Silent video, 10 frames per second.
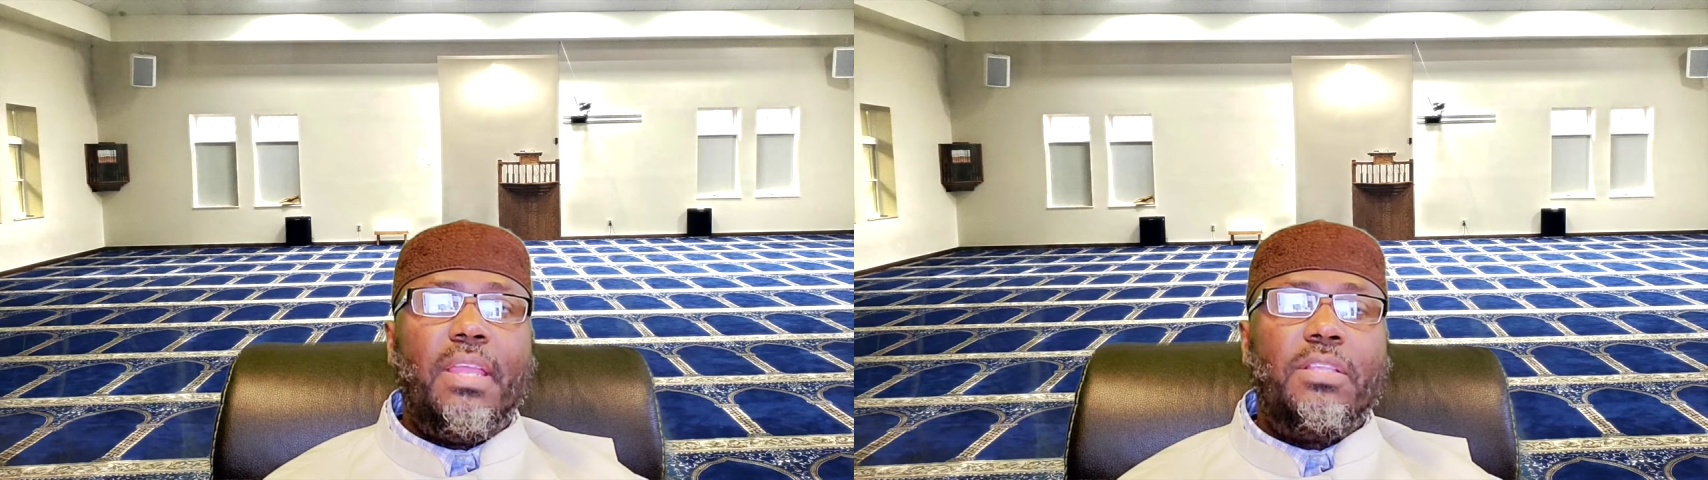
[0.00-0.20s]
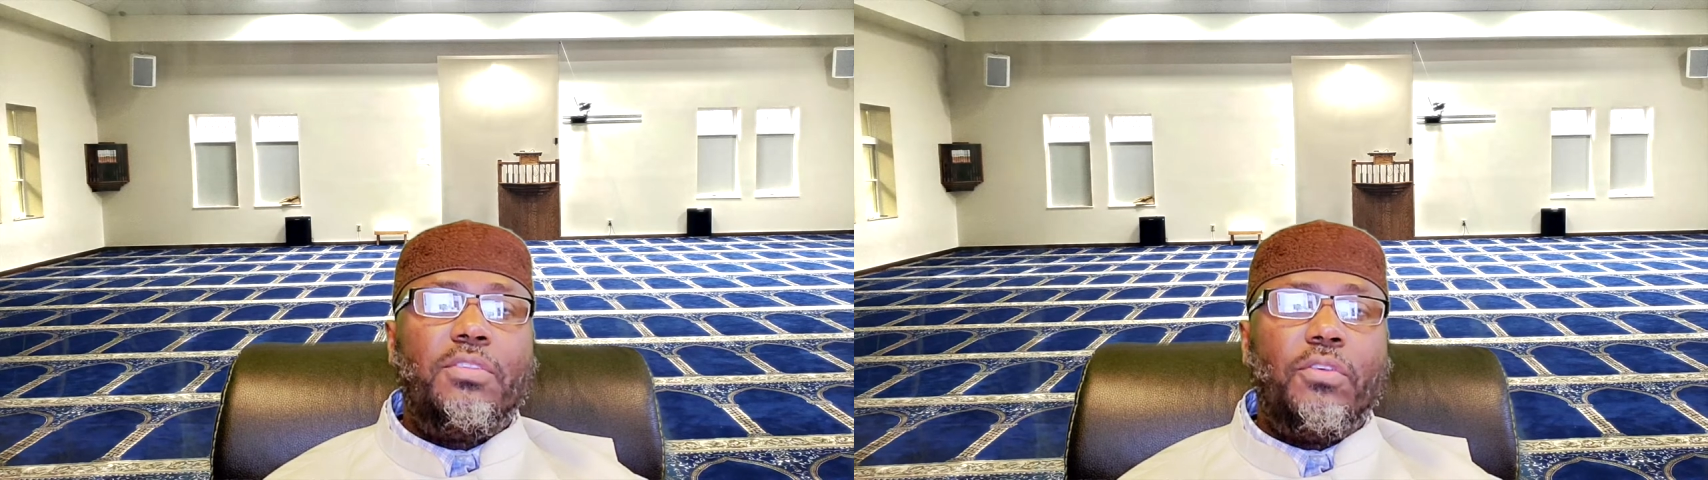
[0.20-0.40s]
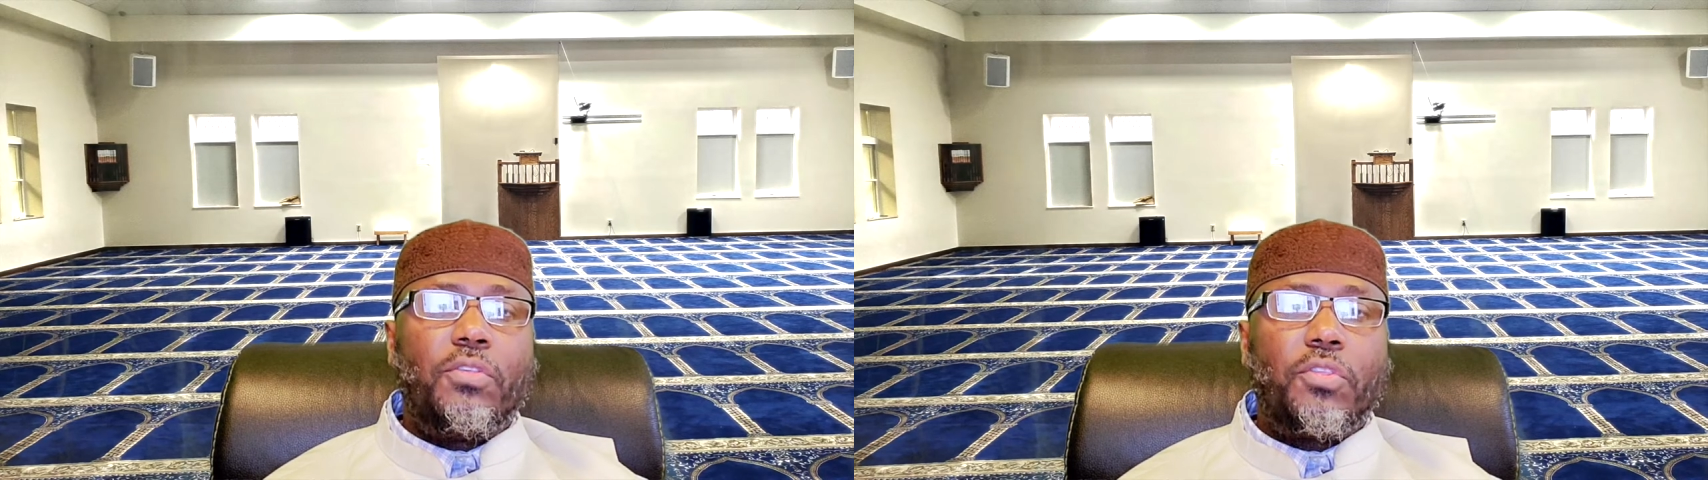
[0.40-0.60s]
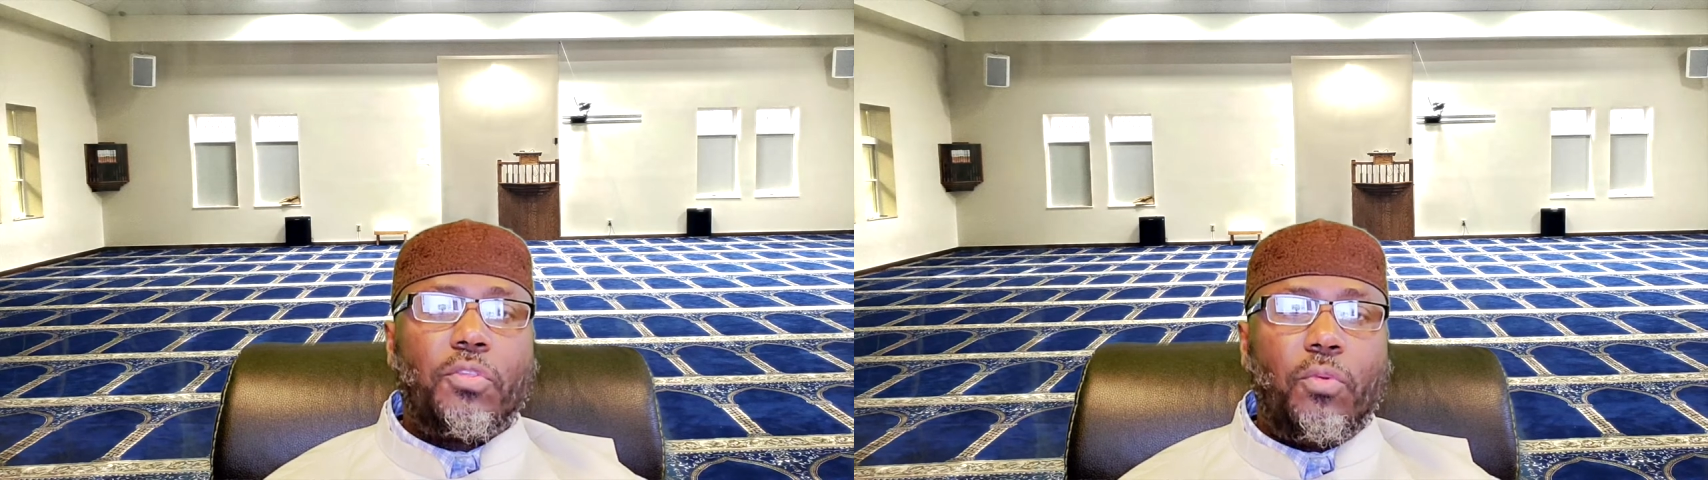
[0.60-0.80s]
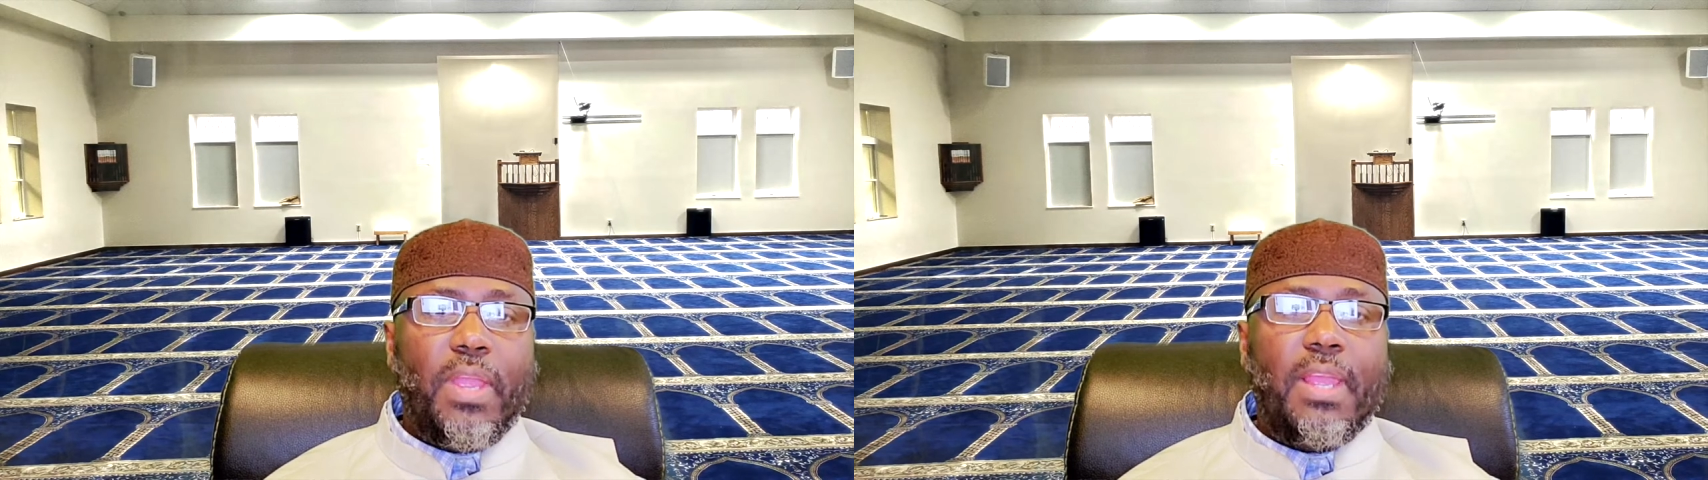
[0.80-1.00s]
into
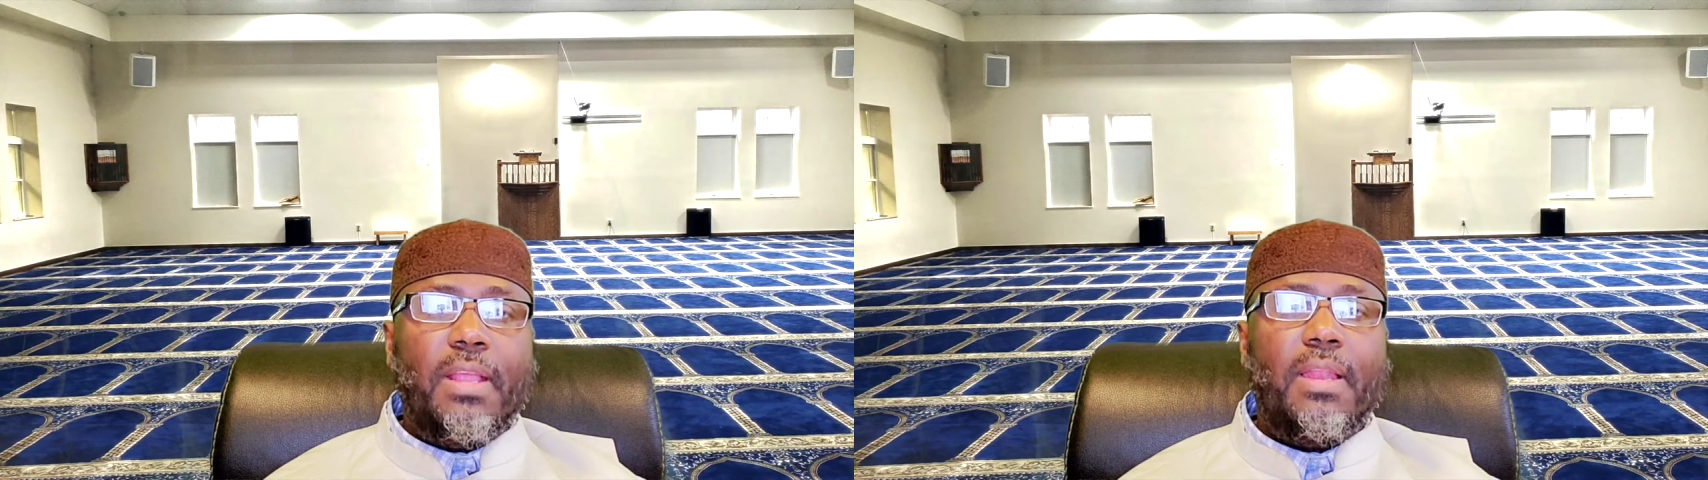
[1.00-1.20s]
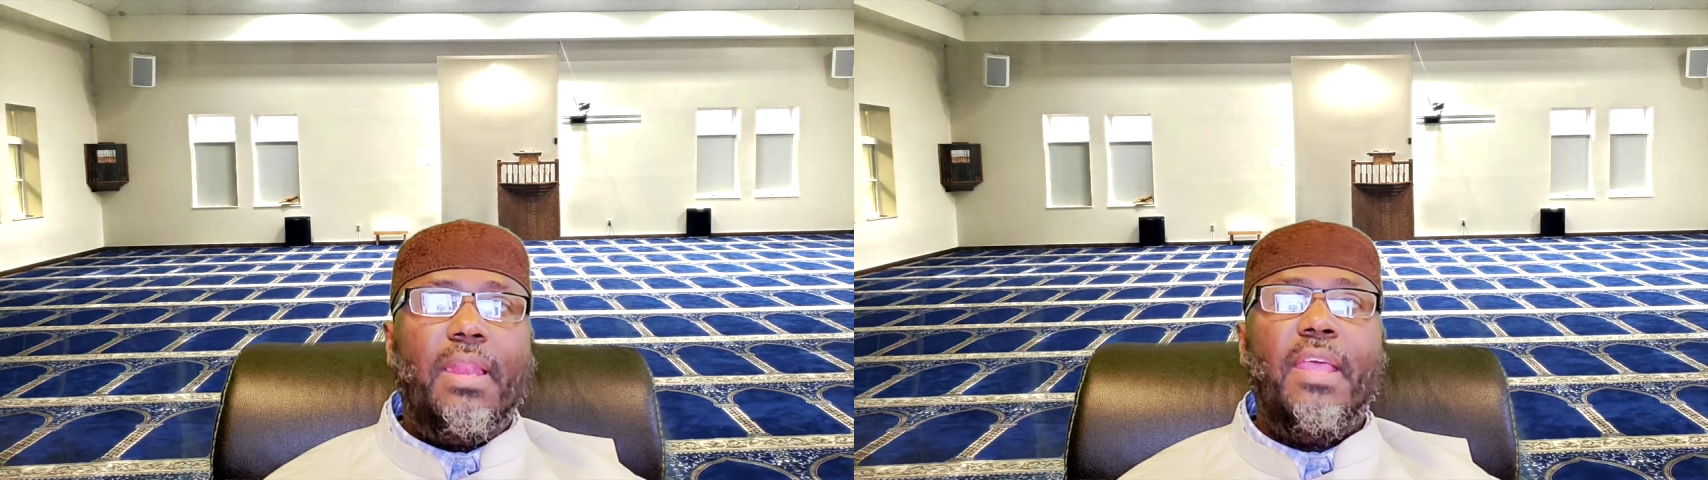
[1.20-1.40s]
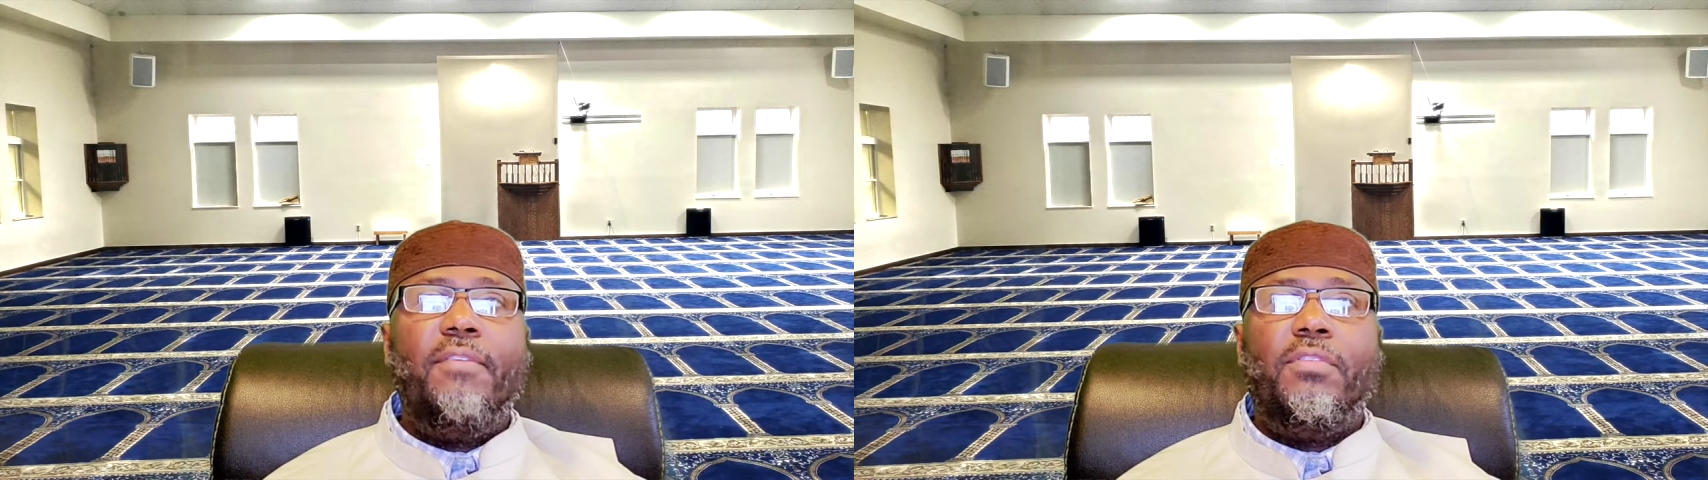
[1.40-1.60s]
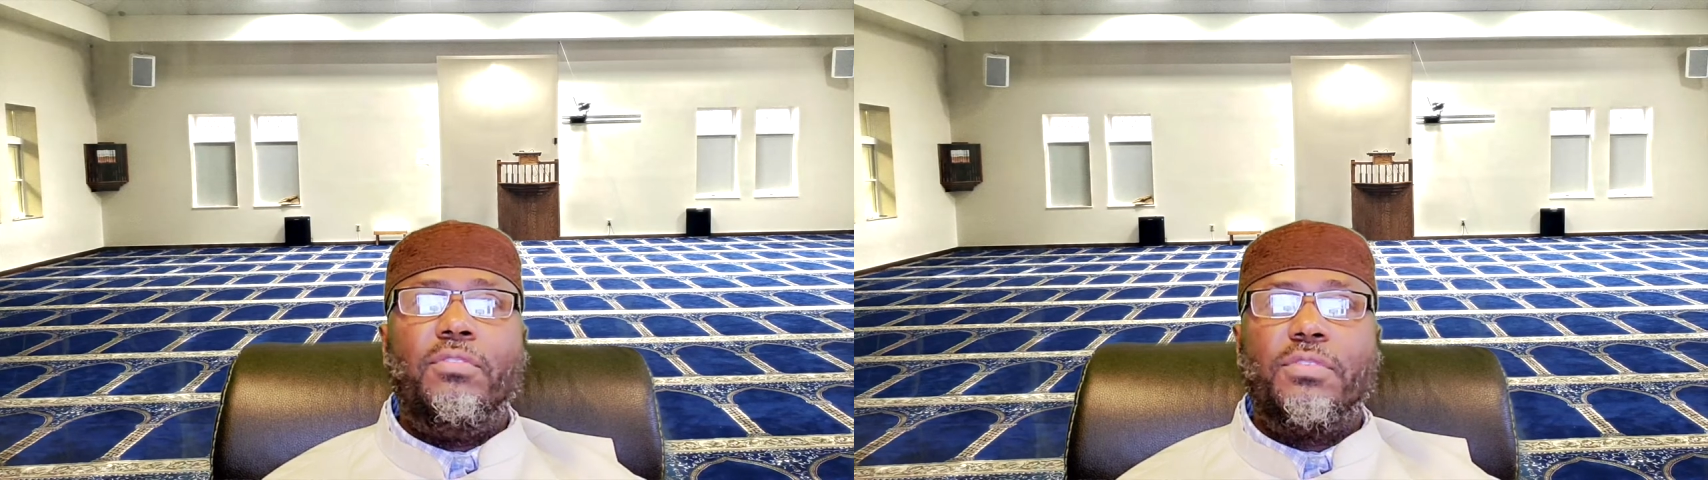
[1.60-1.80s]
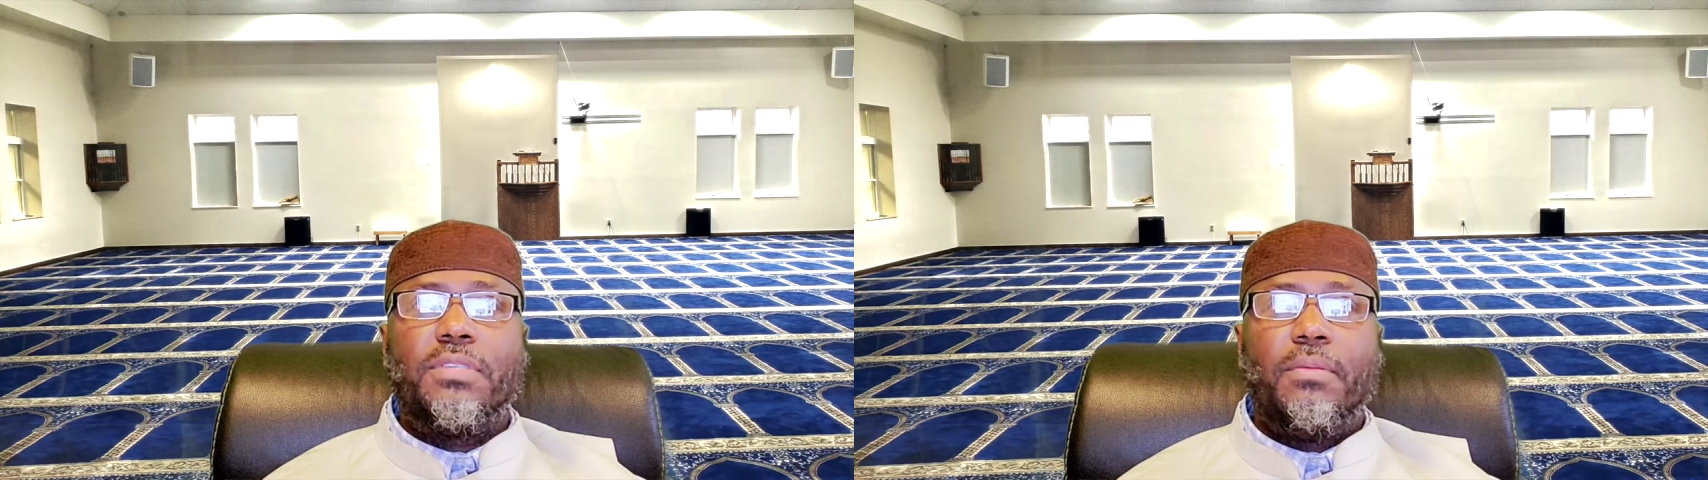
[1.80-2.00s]
three
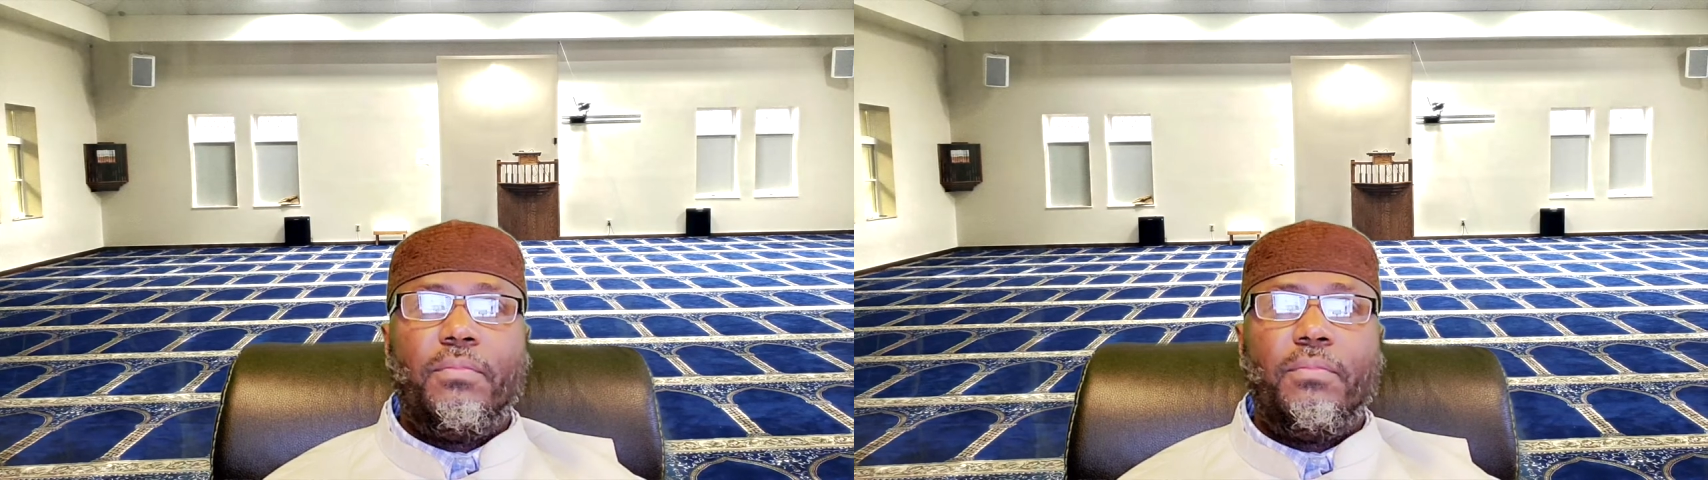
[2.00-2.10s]
levels.